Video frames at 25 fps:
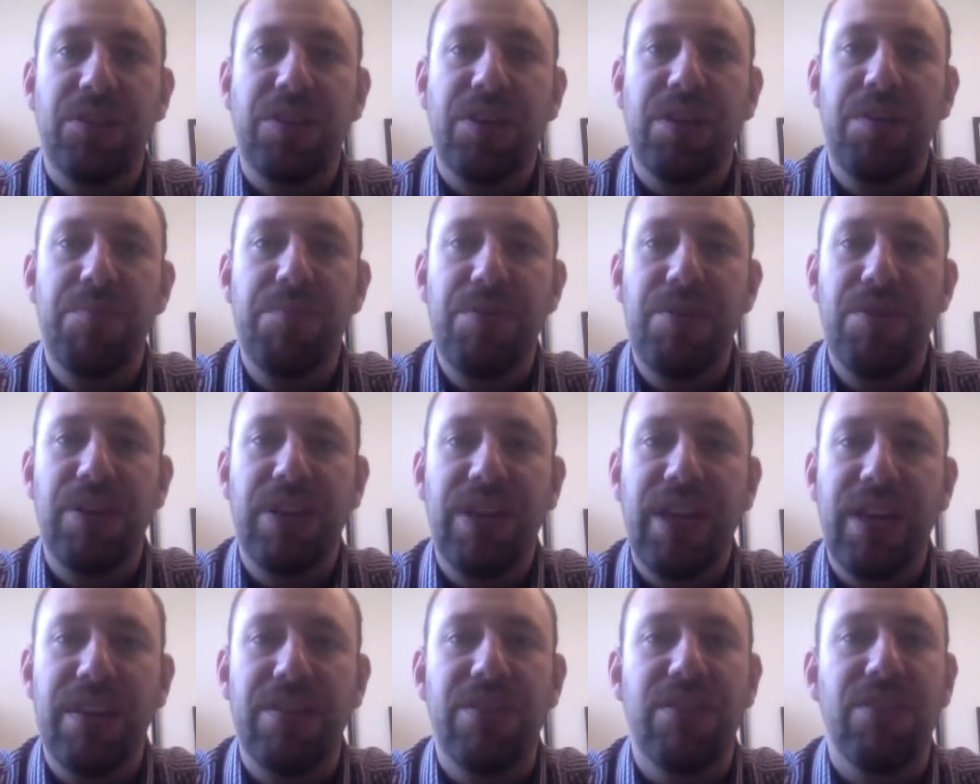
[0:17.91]

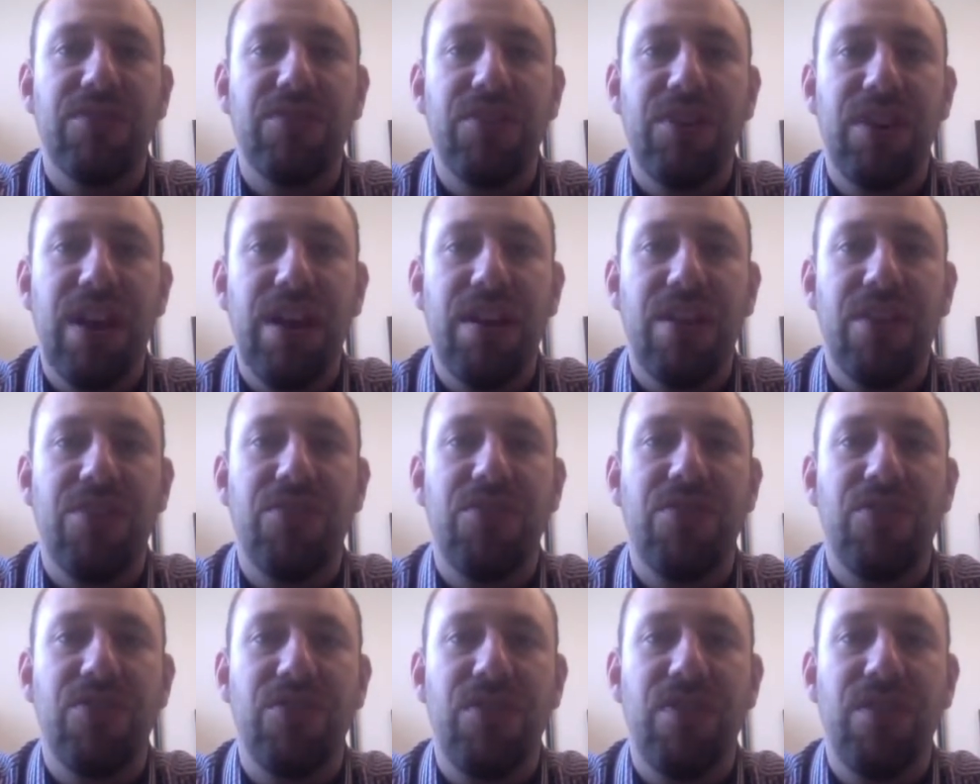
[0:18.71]
communicate this
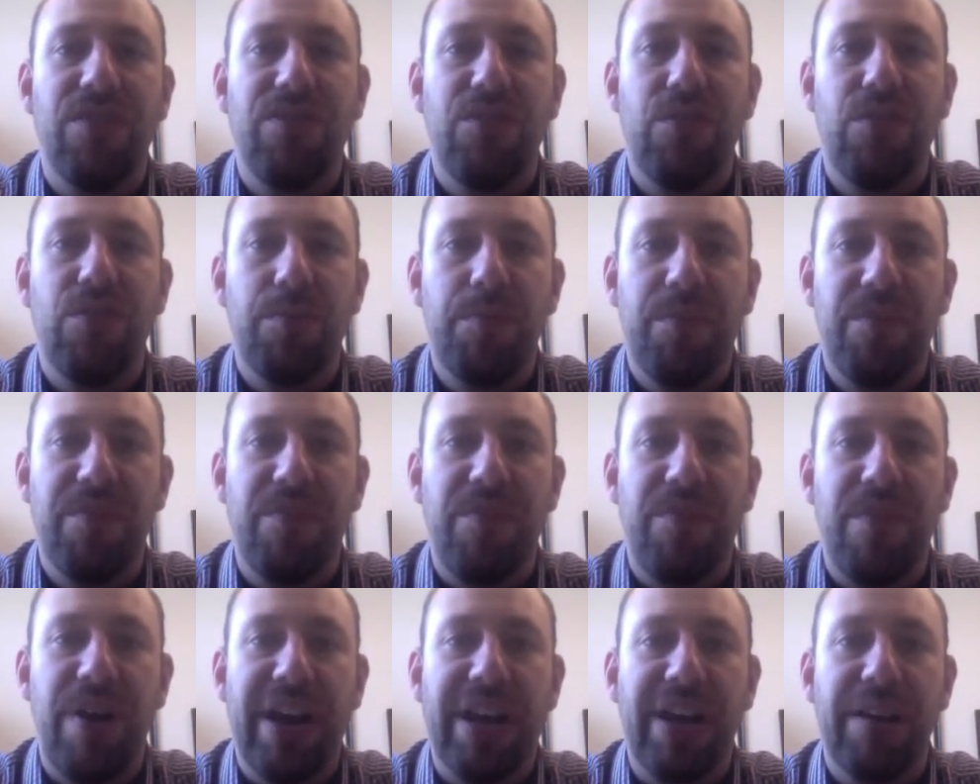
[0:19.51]
analysis in the form of a
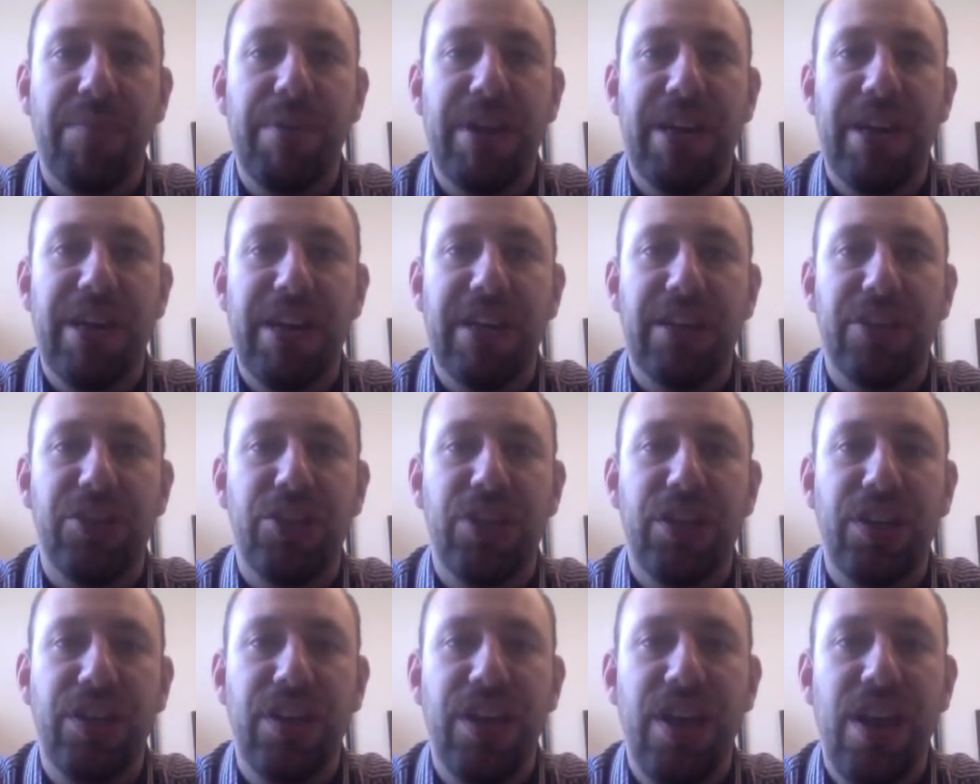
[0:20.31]

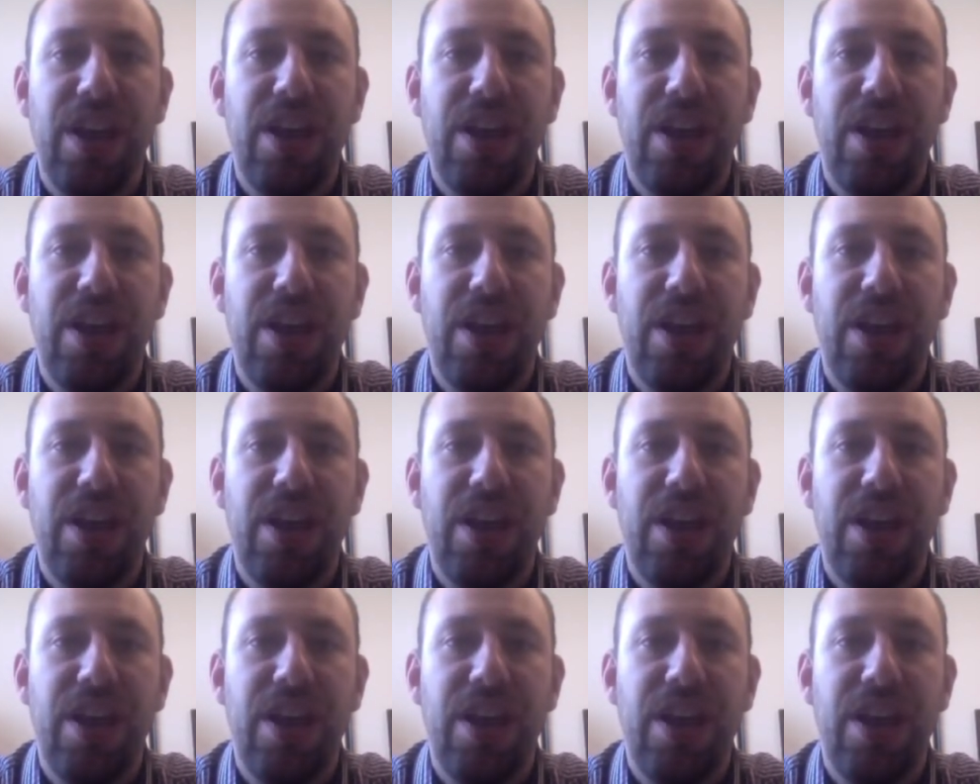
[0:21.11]
recommendation